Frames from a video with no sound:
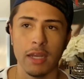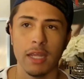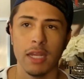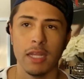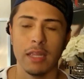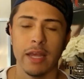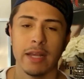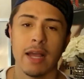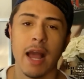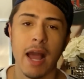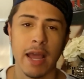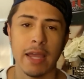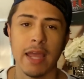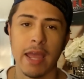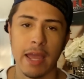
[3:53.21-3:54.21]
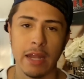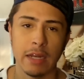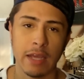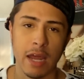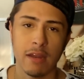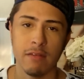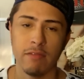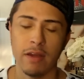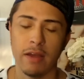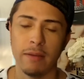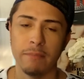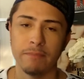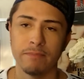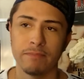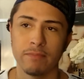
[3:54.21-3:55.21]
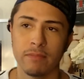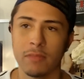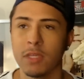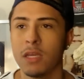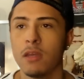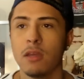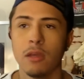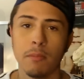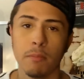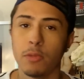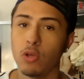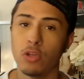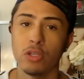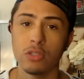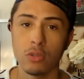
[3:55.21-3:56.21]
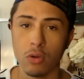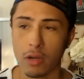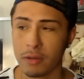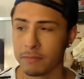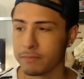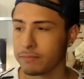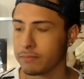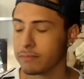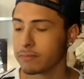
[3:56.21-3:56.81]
and any like high end kind of um, beauty store.